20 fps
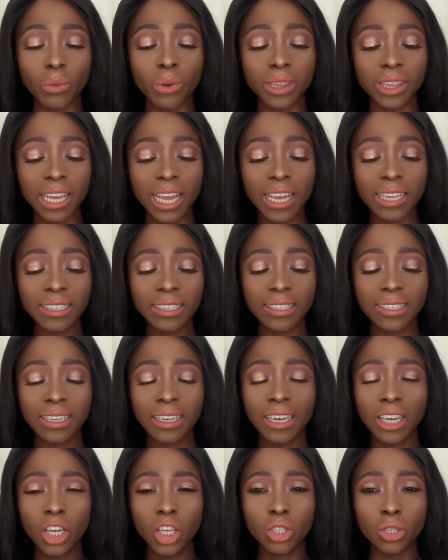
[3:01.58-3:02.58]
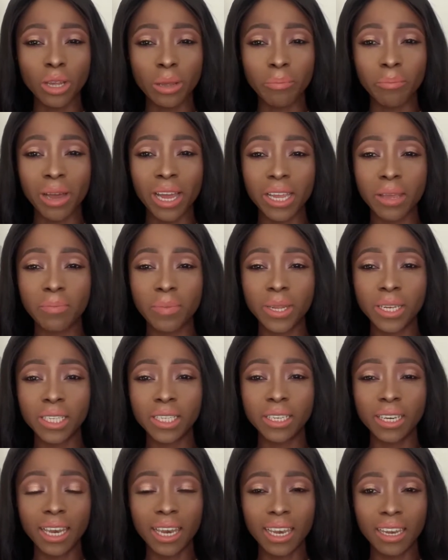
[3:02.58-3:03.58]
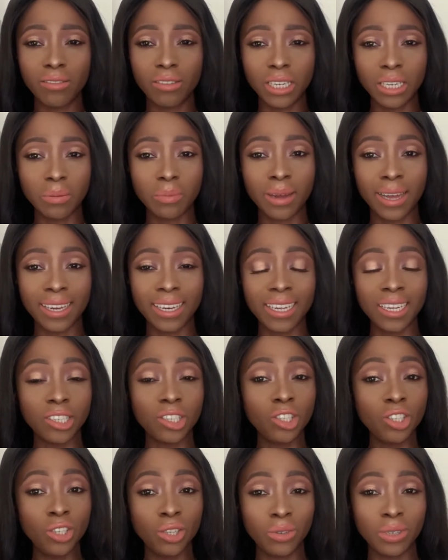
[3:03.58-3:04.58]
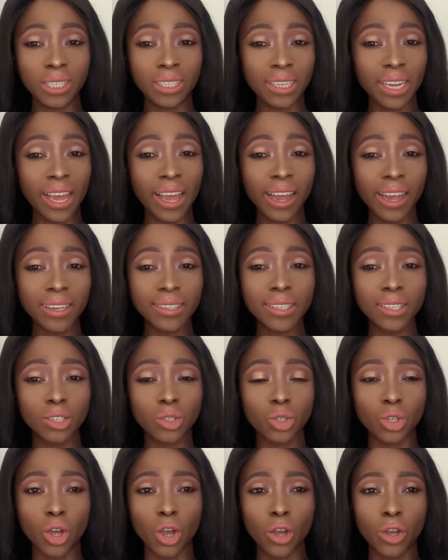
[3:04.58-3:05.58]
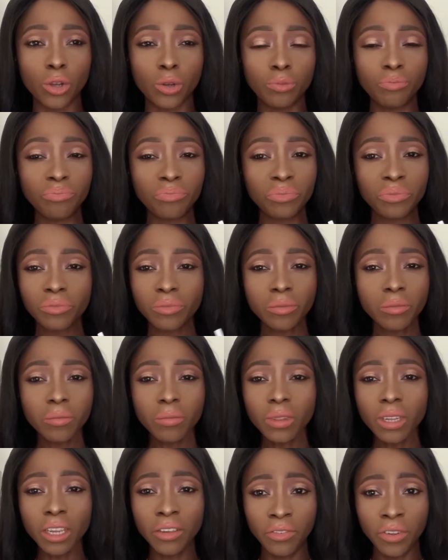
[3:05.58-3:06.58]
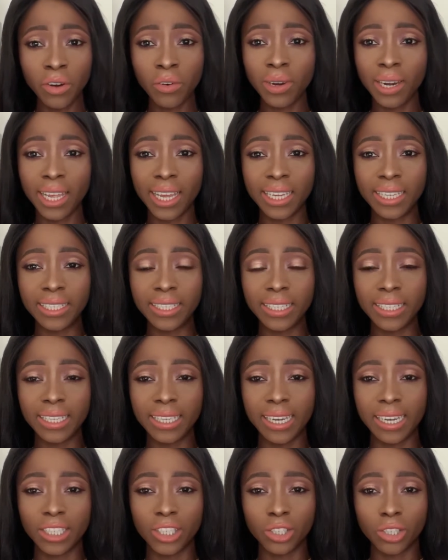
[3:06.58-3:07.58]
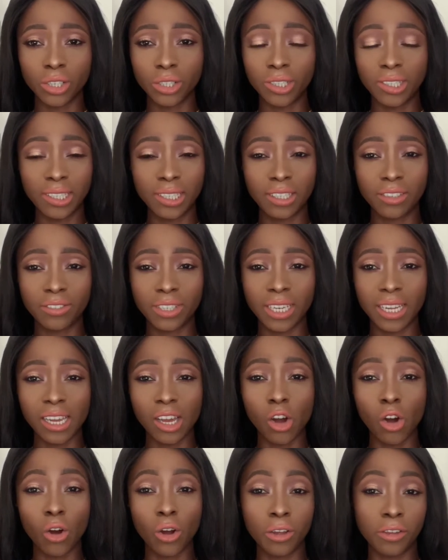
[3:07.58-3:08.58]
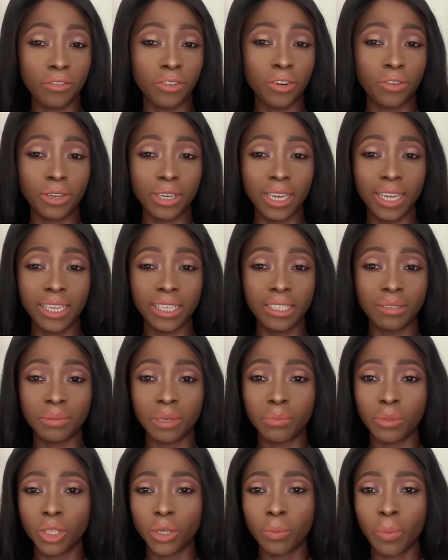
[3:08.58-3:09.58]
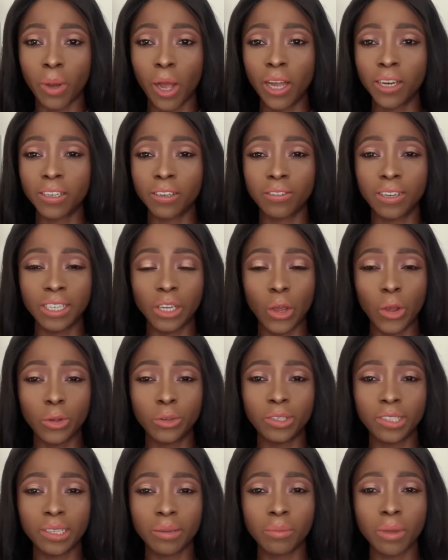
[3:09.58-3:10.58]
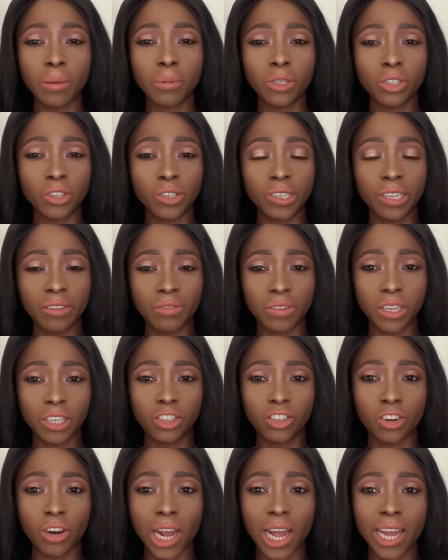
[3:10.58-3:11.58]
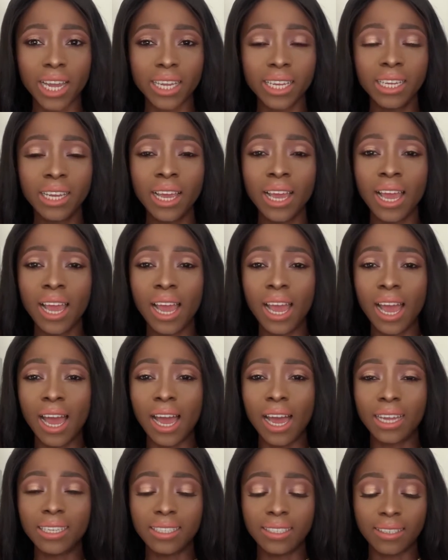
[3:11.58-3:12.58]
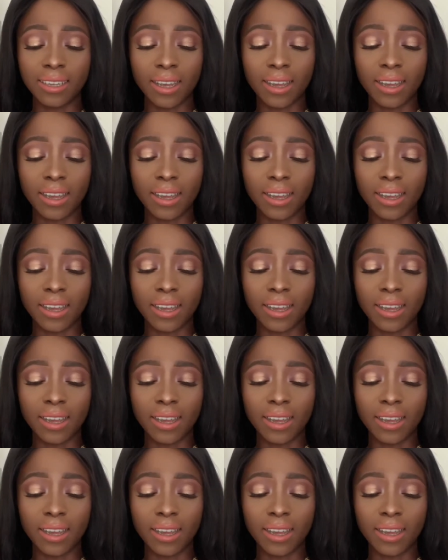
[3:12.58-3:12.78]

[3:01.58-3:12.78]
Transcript: with this. So in my opinion, Lyric Man is unisex. So if you're a lady and you're considering it, or if you're a lady, maybe your partner already owns it, maybe just give it a try and